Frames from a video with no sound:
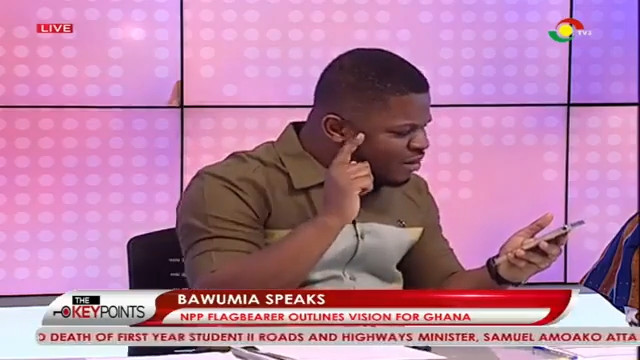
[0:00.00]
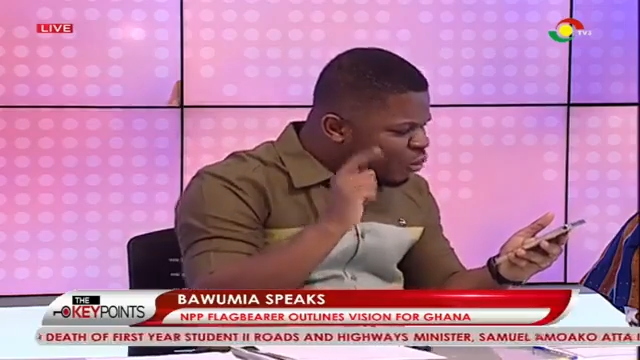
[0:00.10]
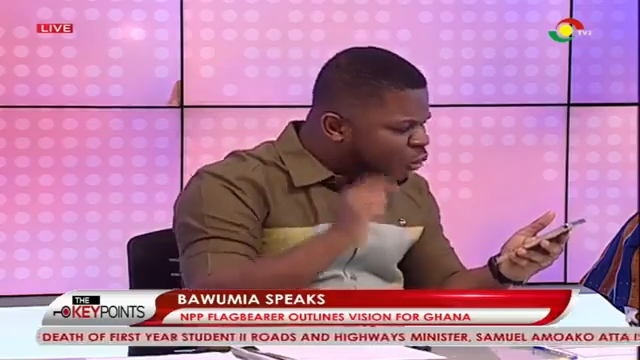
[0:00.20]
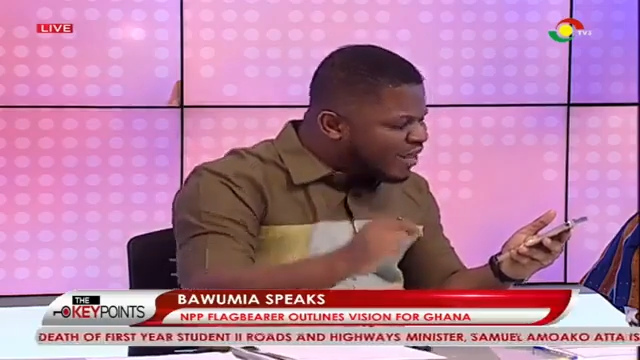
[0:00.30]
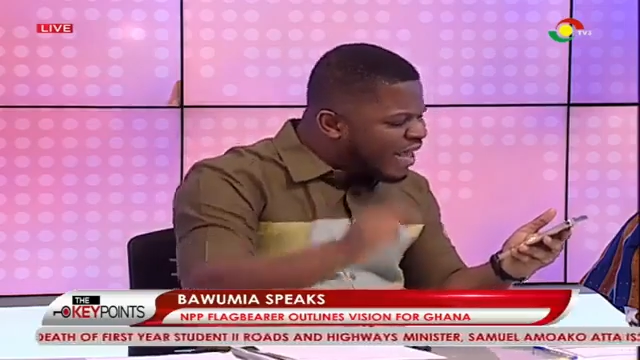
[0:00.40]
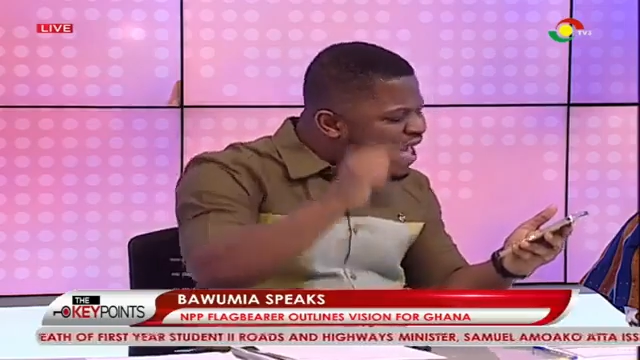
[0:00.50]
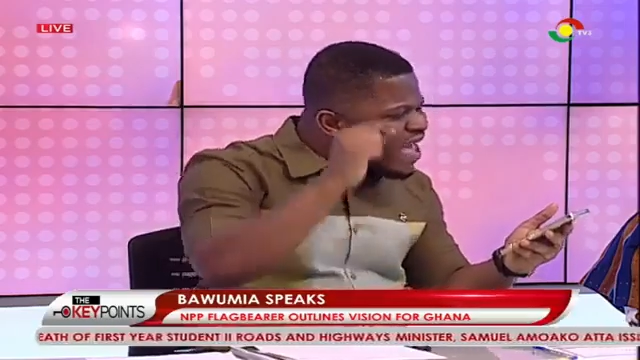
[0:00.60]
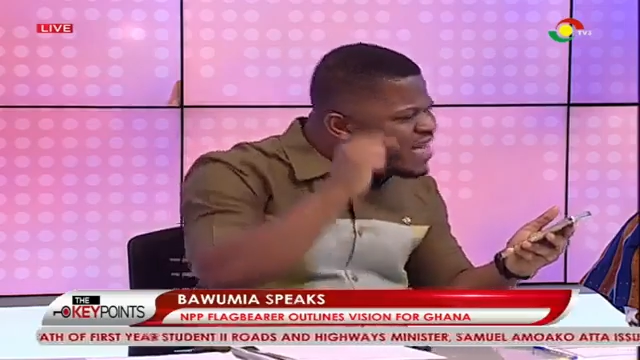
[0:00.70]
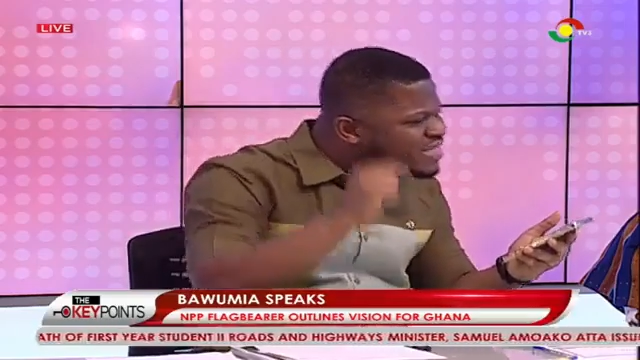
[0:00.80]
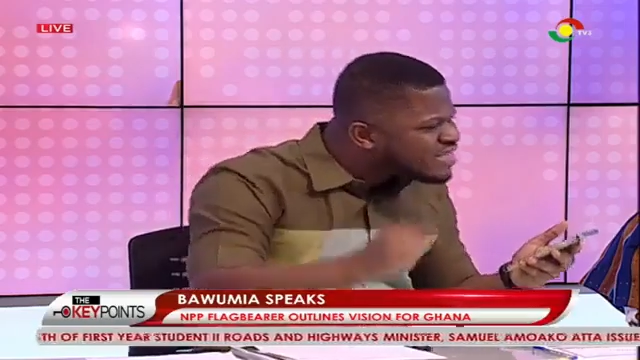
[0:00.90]
with the
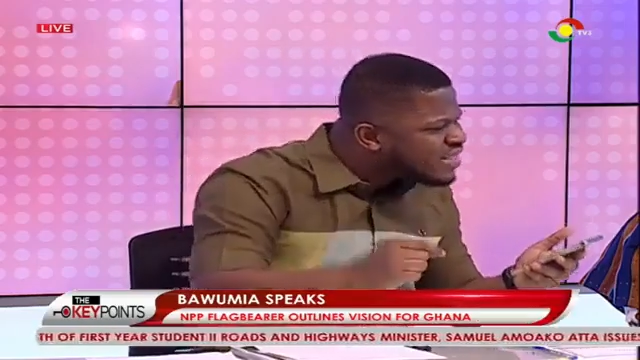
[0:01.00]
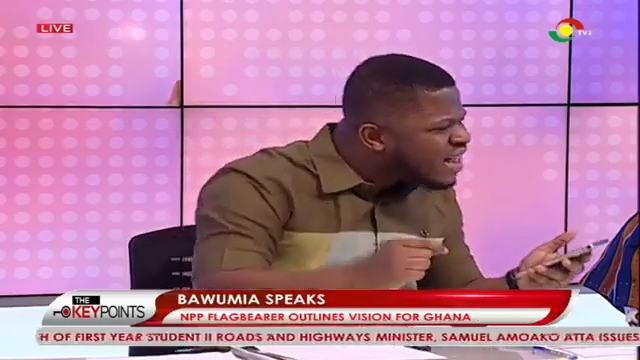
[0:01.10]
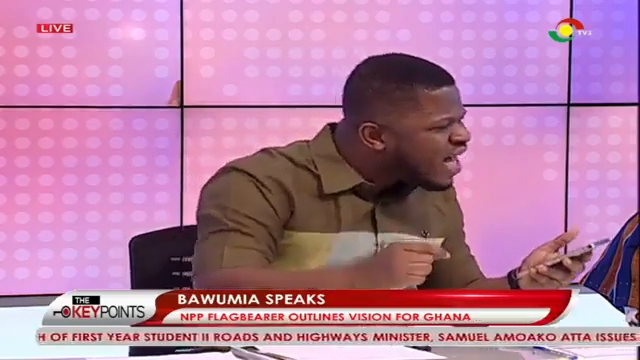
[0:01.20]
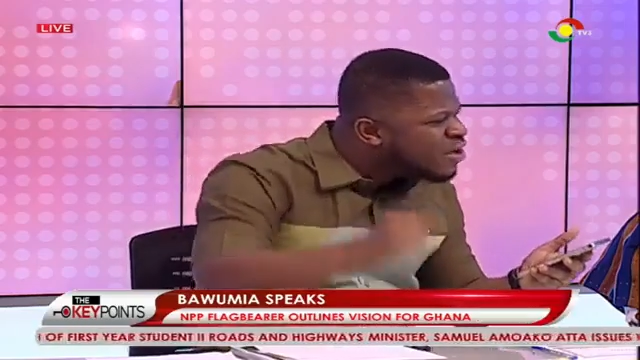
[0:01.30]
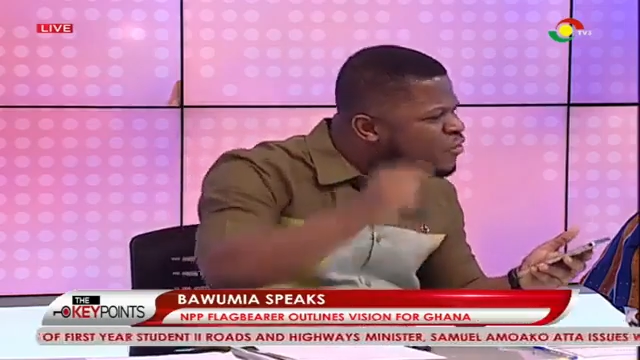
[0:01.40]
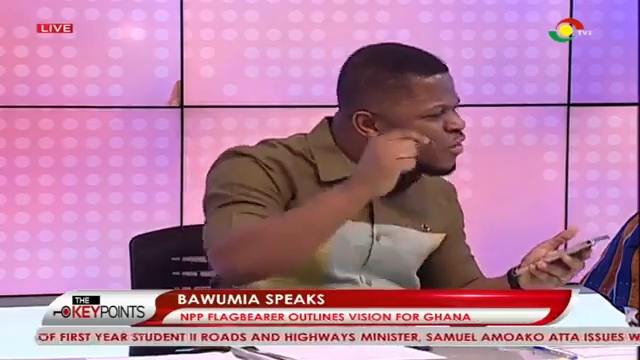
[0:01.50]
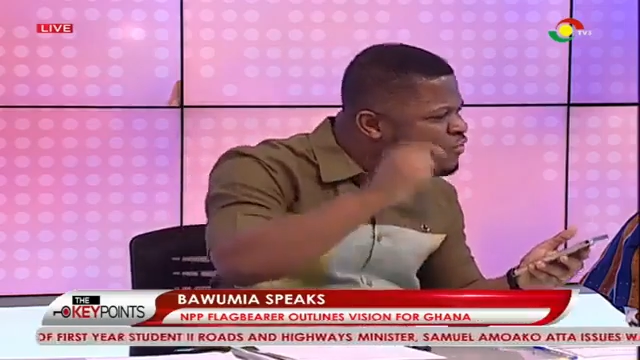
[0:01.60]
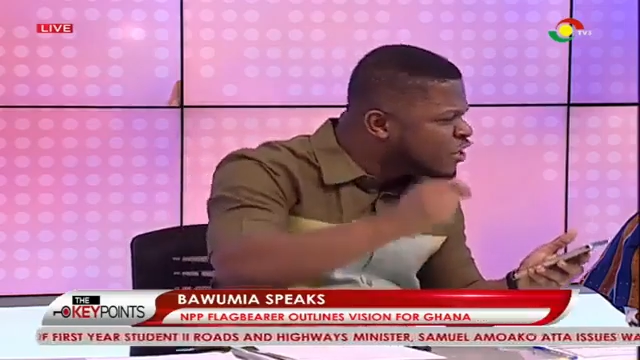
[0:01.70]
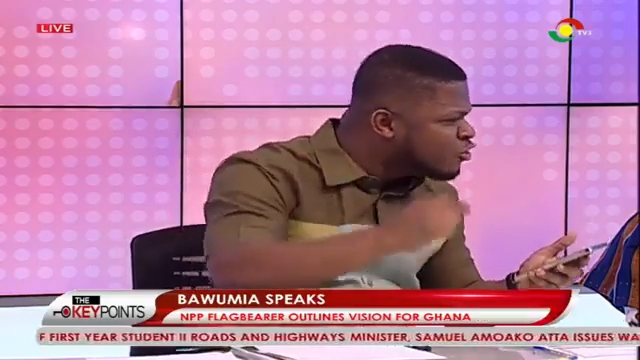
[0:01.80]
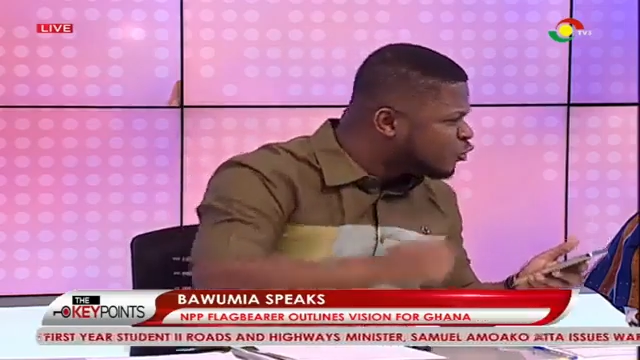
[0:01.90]
ESLA
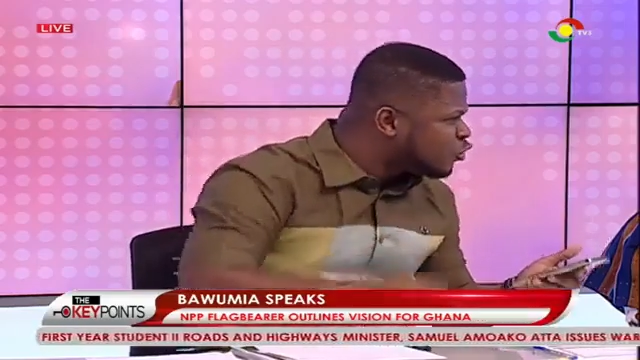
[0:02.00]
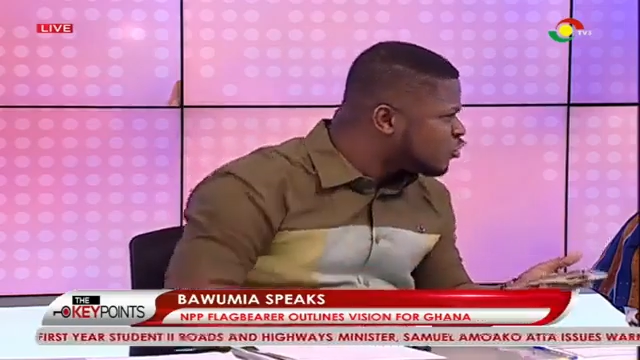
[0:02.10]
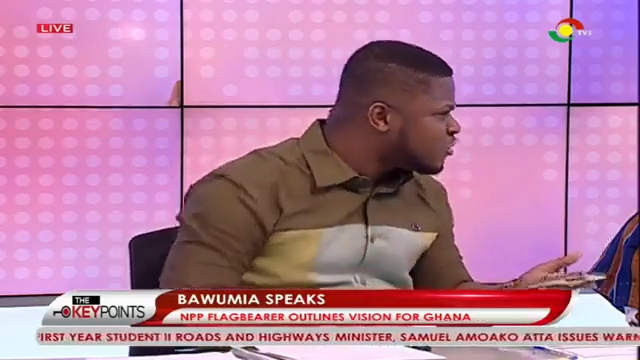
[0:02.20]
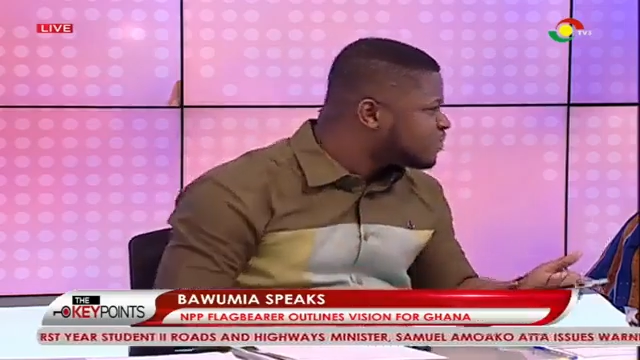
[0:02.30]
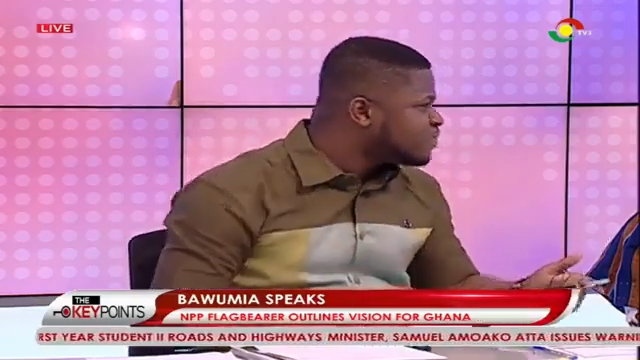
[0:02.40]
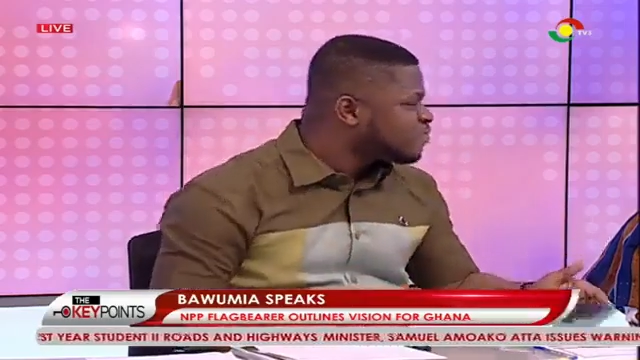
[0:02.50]
revenues.